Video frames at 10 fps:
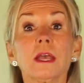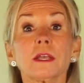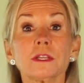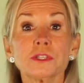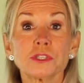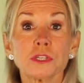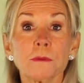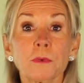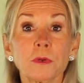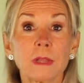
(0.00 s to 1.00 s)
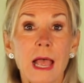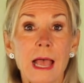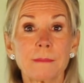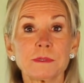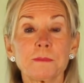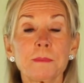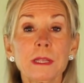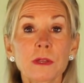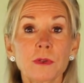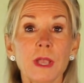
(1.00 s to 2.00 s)
Consumer Labs
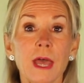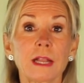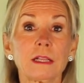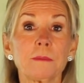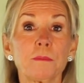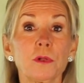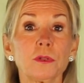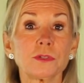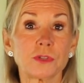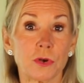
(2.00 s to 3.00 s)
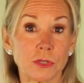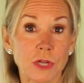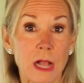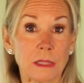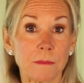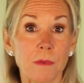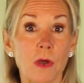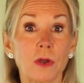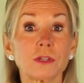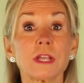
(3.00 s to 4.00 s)
periodically pulls dark chocolate
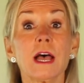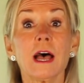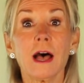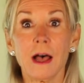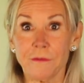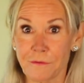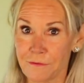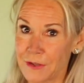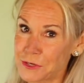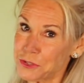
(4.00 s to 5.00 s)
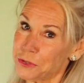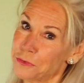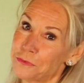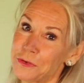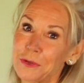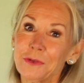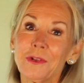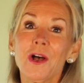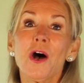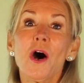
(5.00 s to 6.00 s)
bars, a functional food,